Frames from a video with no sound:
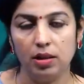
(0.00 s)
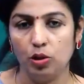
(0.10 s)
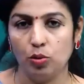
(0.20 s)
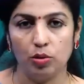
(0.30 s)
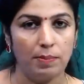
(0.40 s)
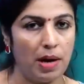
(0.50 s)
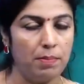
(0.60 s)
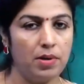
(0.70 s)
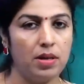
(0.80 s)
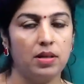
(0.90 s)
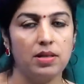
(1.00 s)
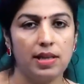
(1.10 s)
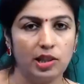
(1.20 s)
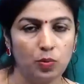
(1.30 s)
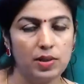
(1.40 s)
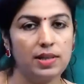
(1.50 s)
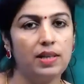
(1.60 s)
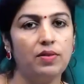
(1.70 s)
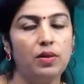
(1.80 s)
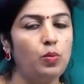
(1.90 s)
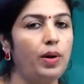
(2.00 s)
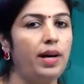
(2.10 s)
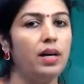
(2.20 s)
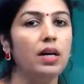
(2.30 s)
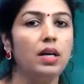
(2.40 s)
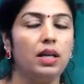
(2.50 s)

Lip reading: You remember a session was given where